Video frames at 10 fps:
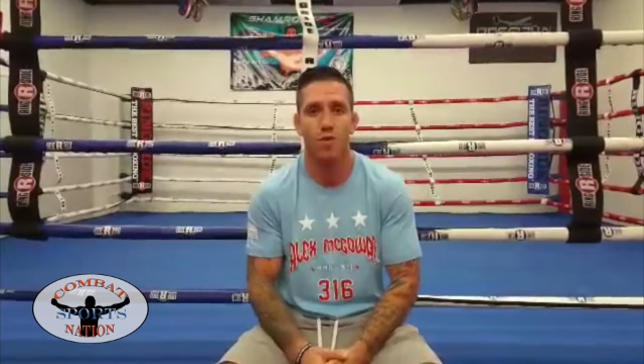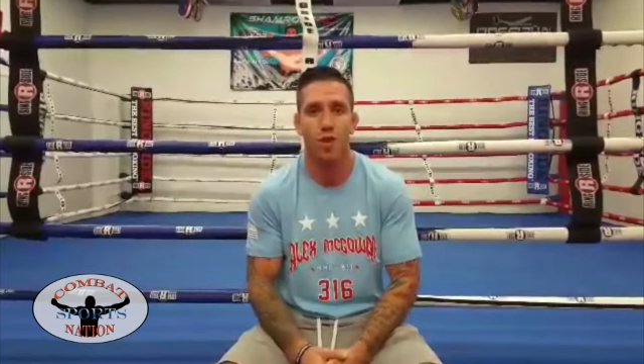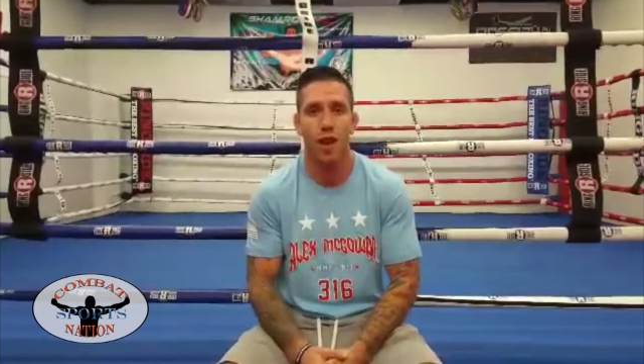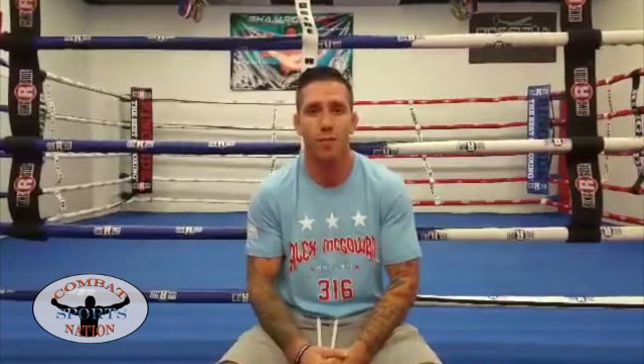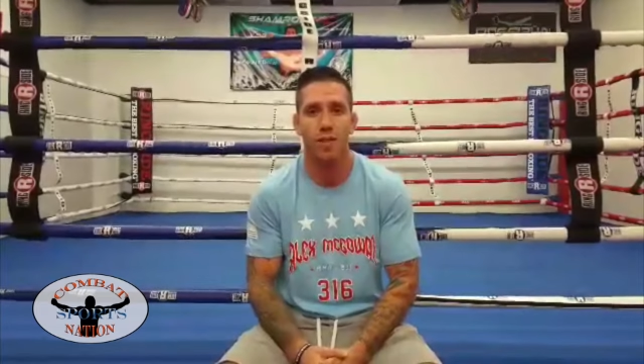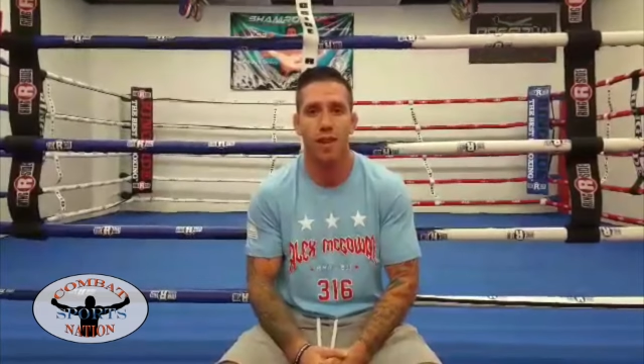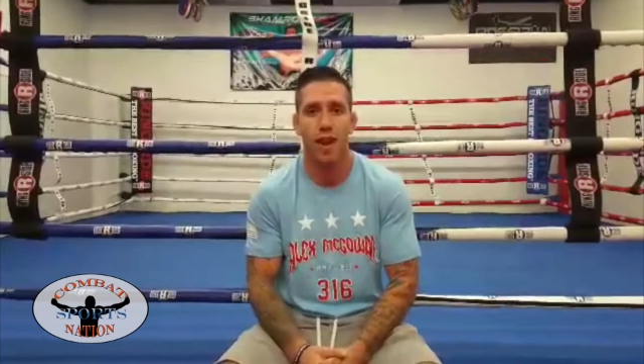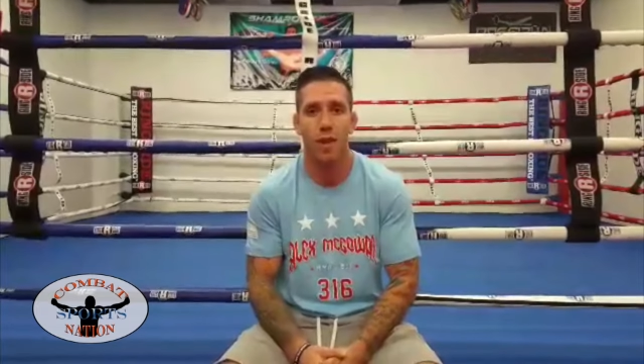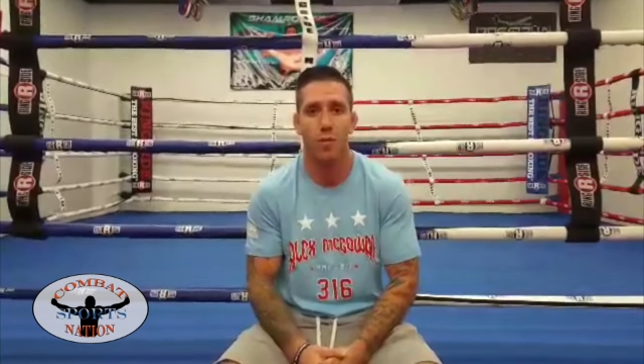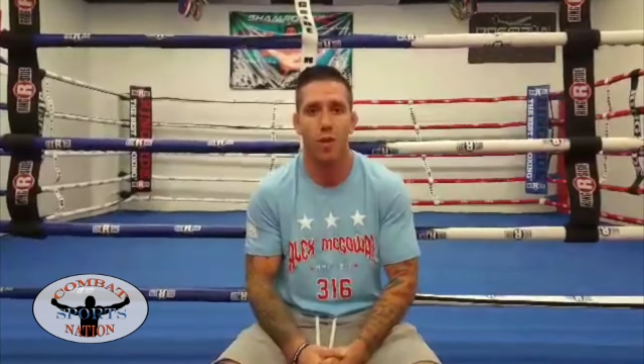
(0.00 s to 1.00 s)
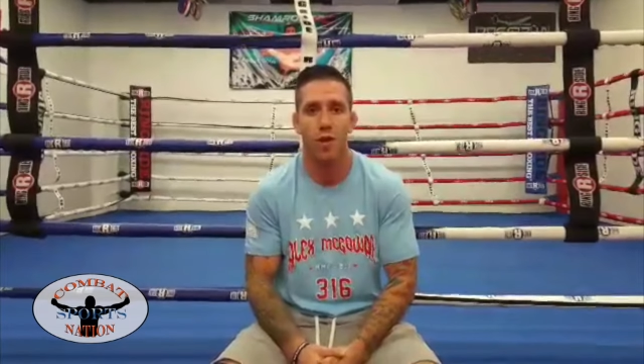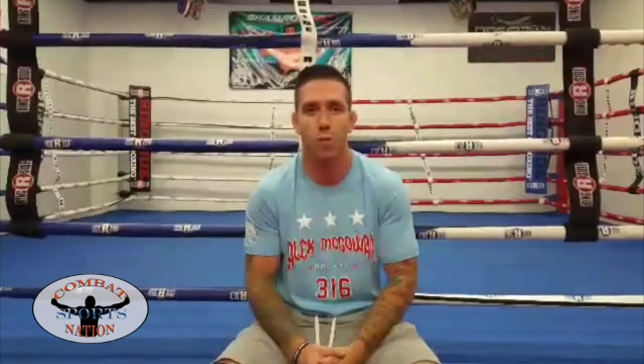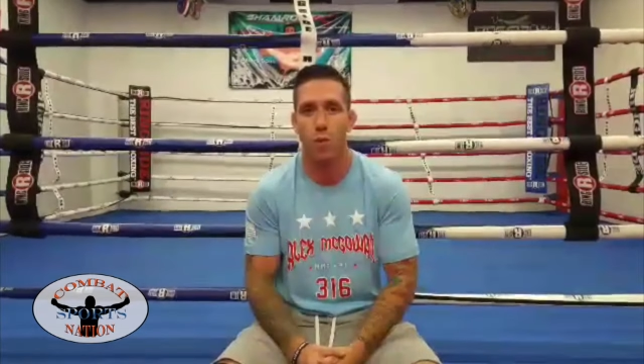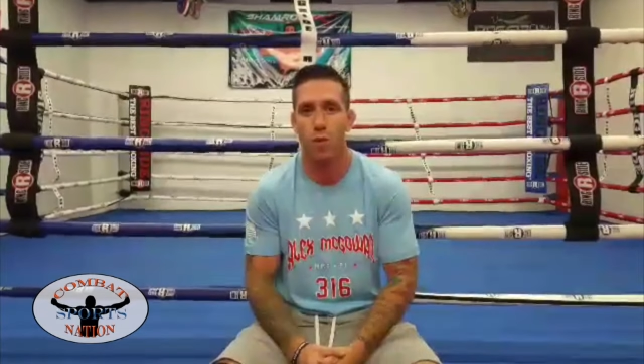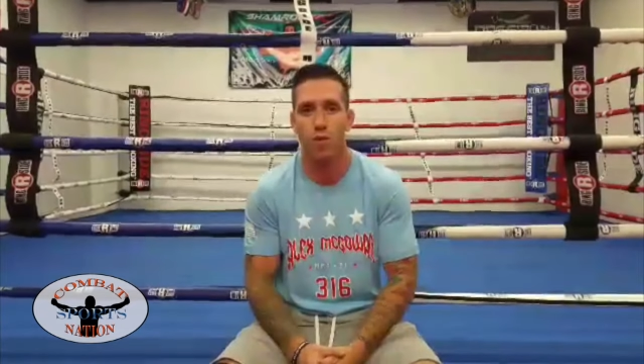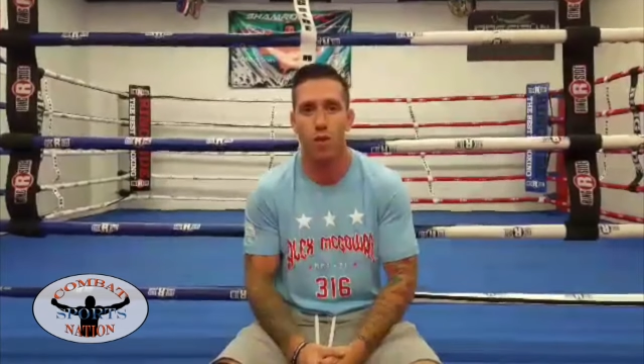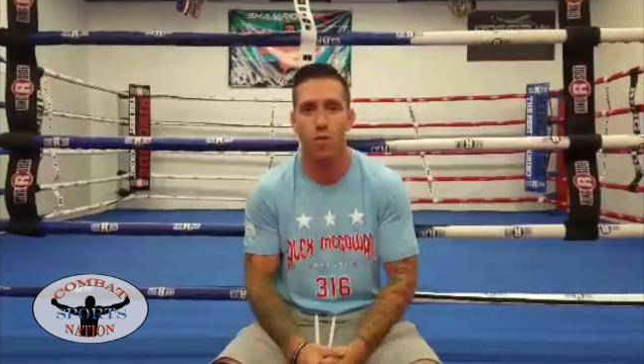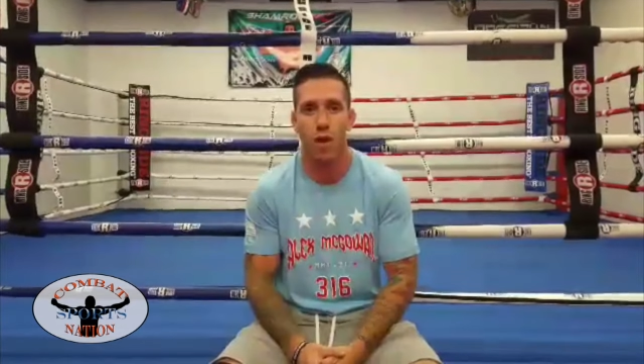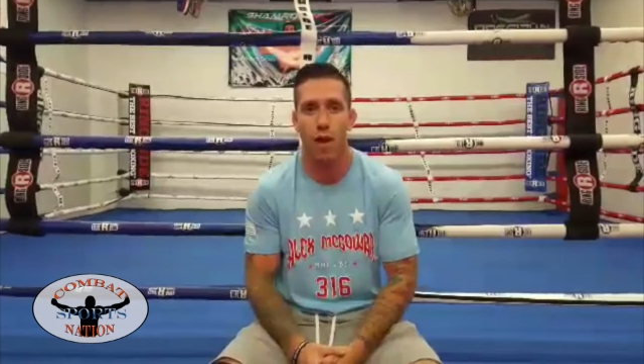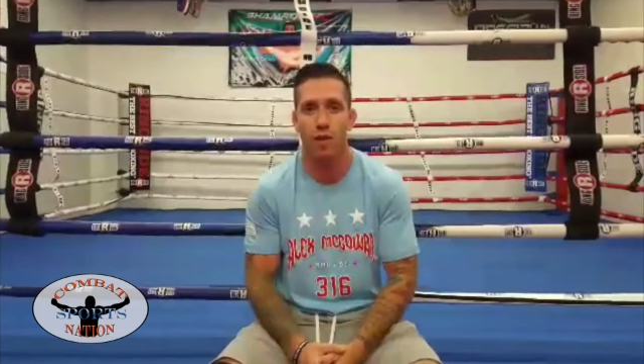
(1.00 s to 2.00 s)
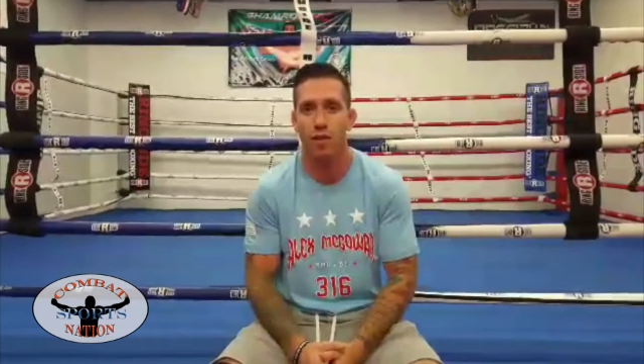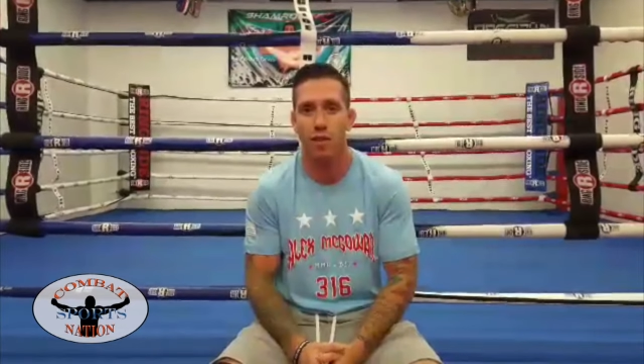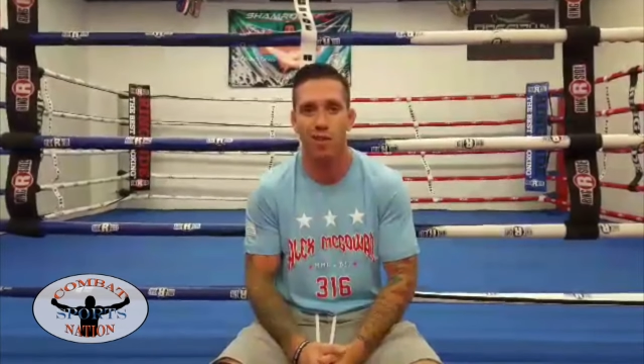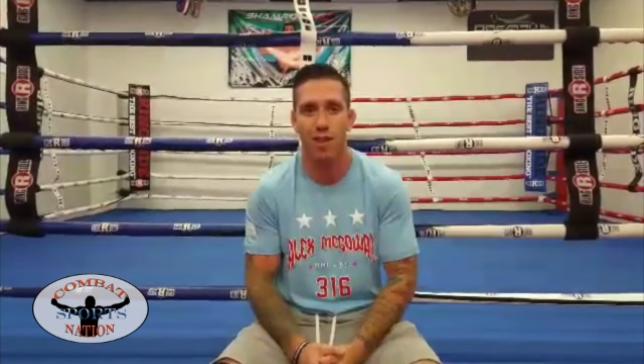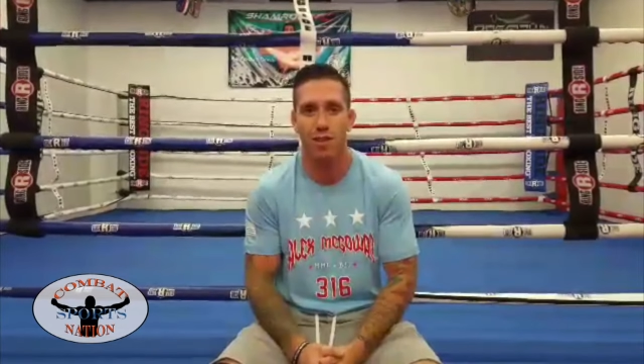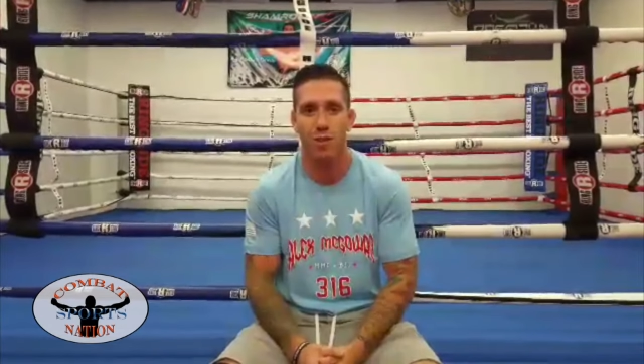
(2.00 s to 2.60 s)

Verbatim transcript: JMTK with world-known fighters such as